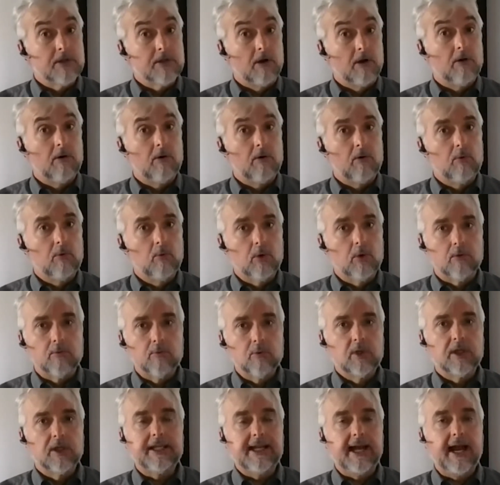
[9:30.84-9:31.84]
So we're
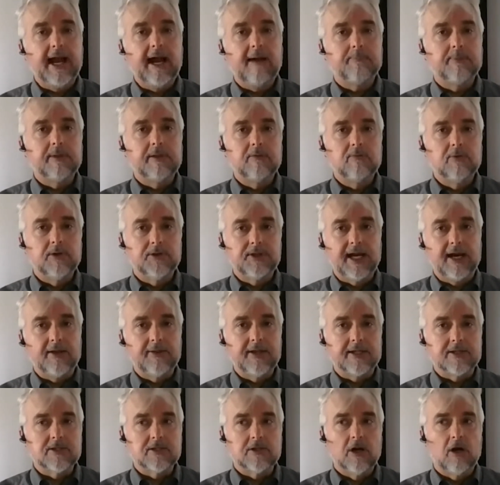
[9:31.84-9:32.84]
really happy with how
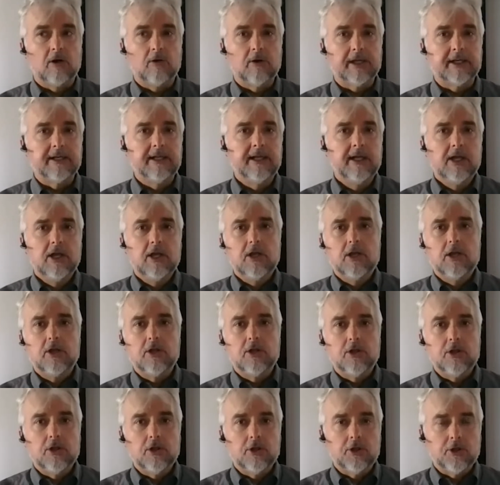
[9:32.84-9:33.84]
that's going.
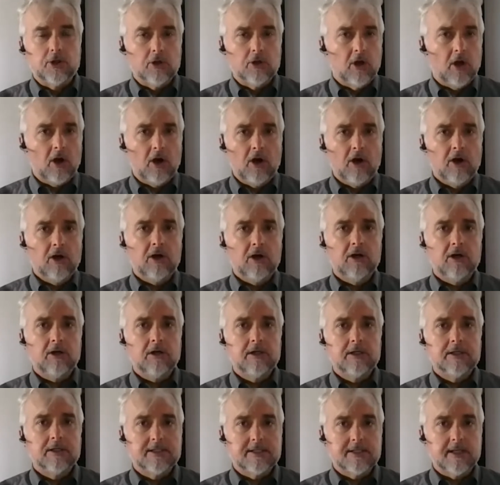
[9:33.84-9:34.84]
There
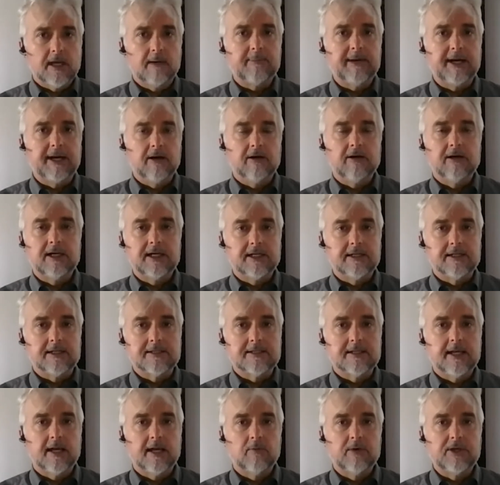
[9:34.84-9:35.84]
are some
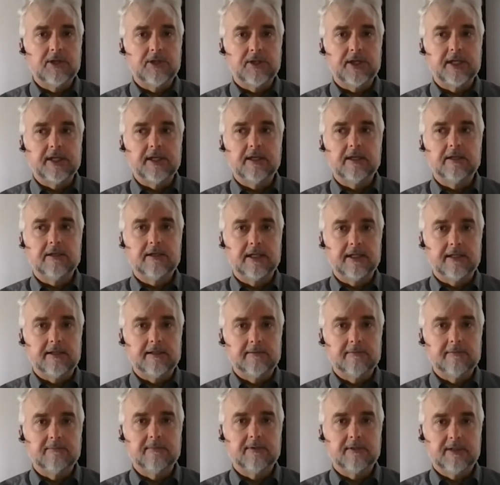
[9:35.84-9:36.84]
areas that we think
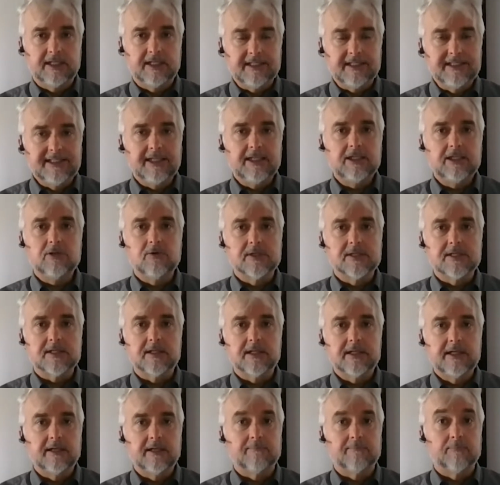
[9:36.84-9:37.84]
can
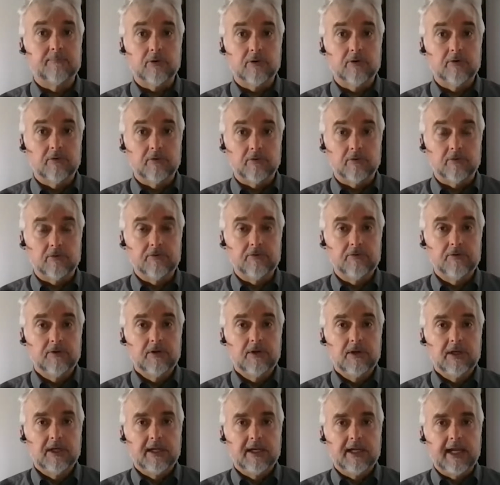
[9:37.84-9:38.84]
continuously improve
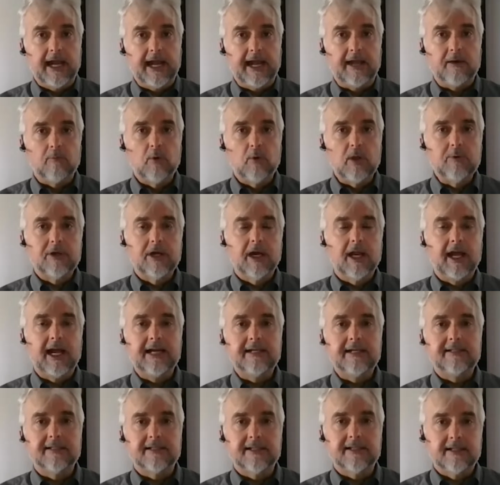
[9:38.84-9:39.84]
and we would
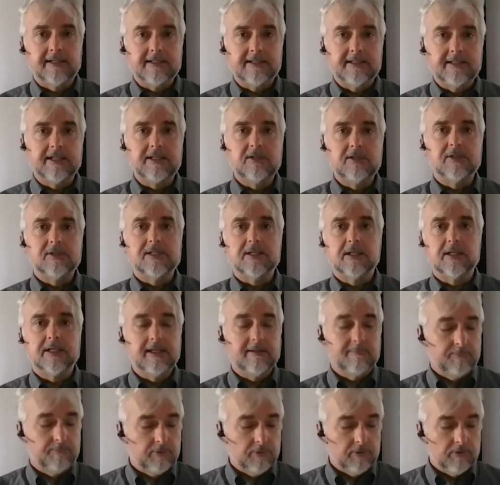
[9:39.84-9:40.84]
like to
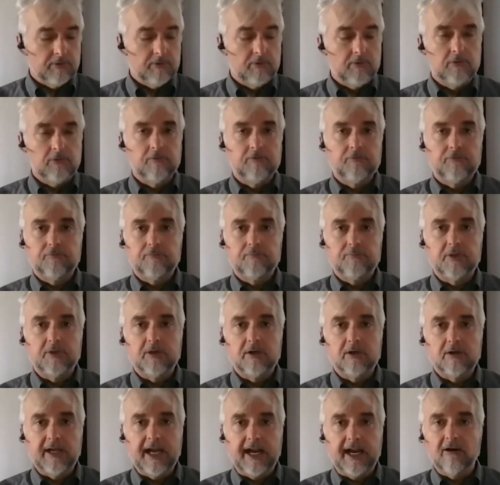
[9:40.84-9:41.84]
continuously improve
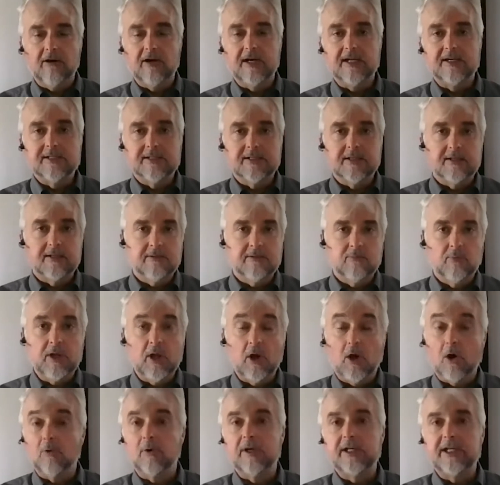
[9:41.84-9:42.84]
the areas that we
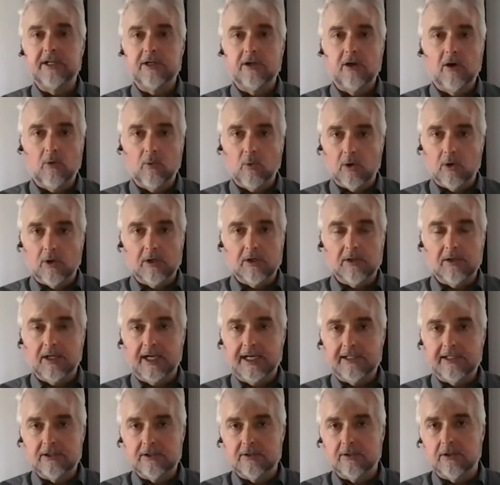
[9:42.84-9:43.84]
already know work
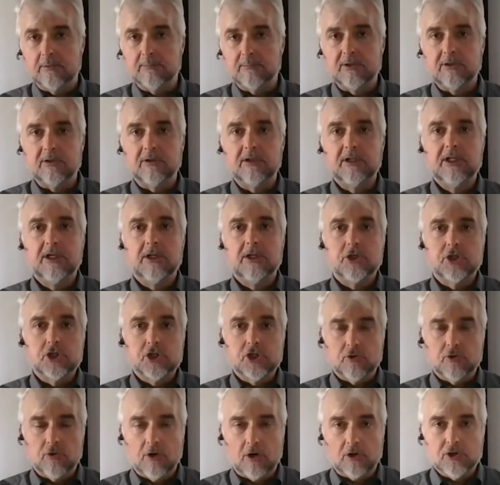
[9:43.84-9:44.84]
like thermal,
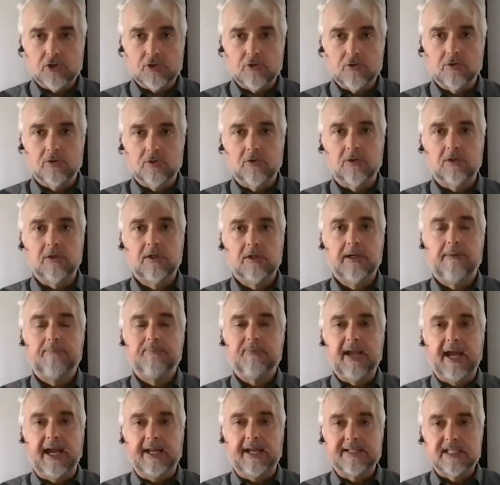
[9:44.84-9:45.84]
structural,
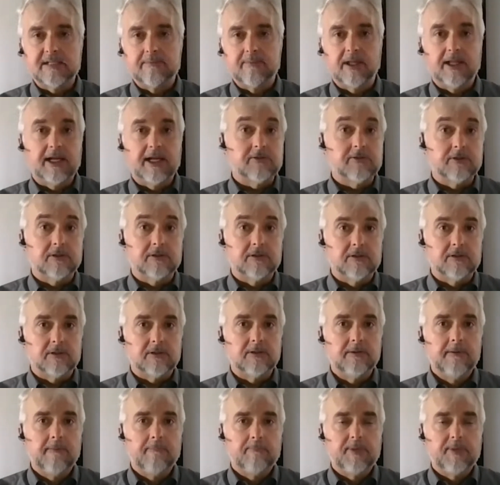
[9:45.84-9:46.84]
and some
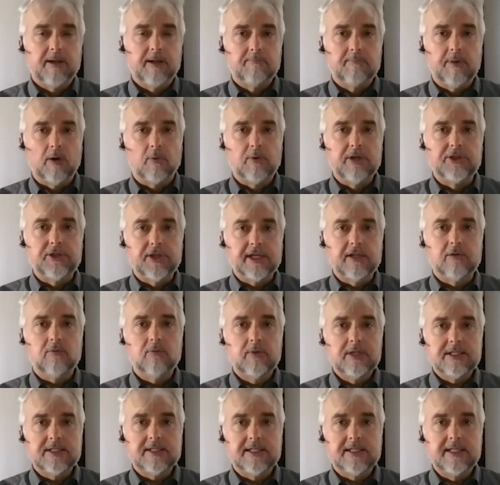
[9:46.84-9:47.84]
electrical. But we think
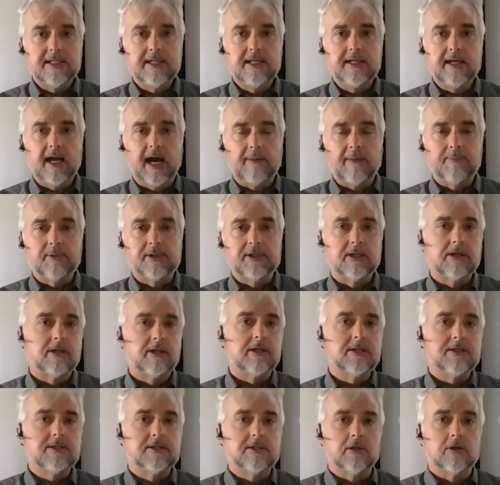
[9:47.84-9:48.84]
we see
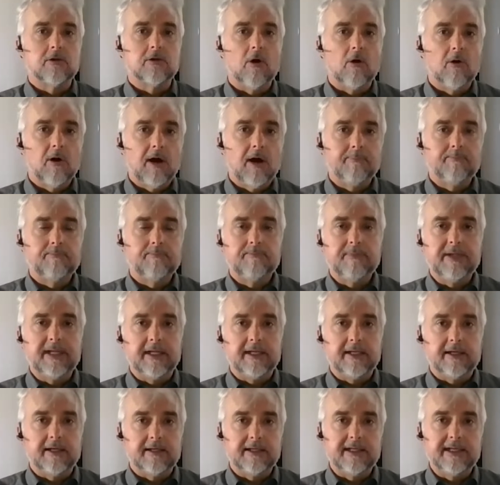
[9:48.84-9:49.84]
opportunities to grow up
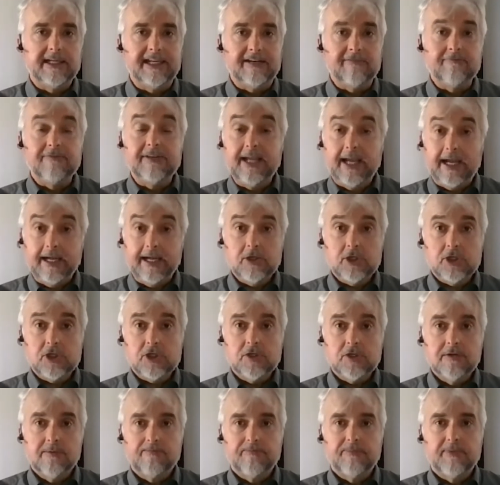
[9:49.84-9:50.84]
in NVH
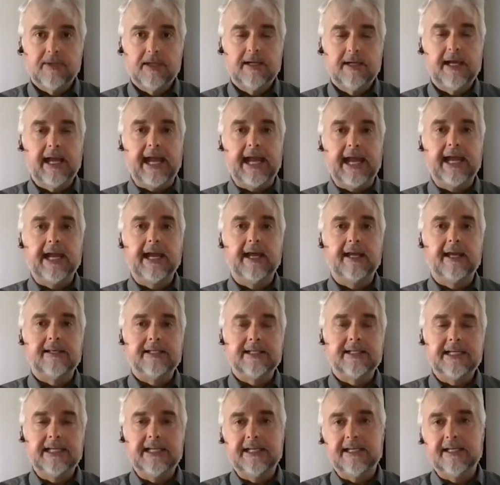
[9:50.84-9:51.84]

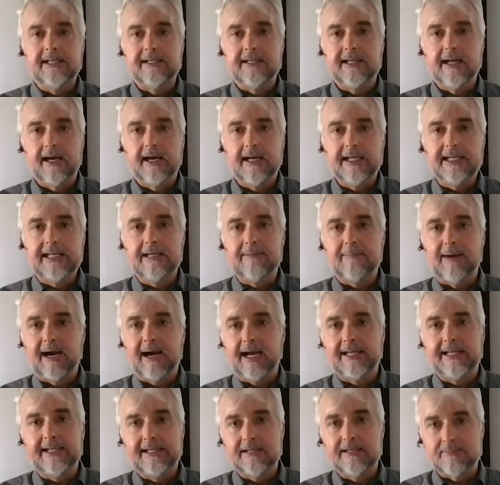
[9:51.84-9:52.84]
and in uh,
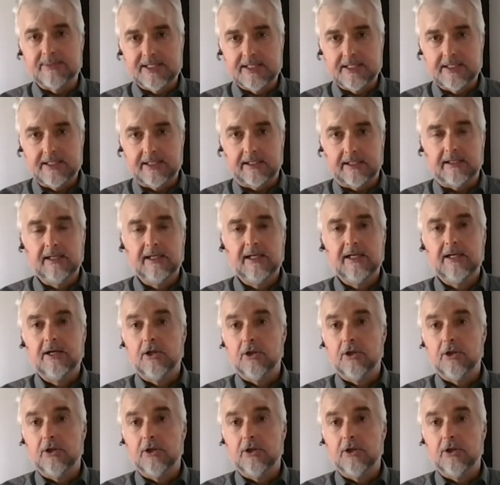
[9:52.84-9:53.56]
EMI, EMC.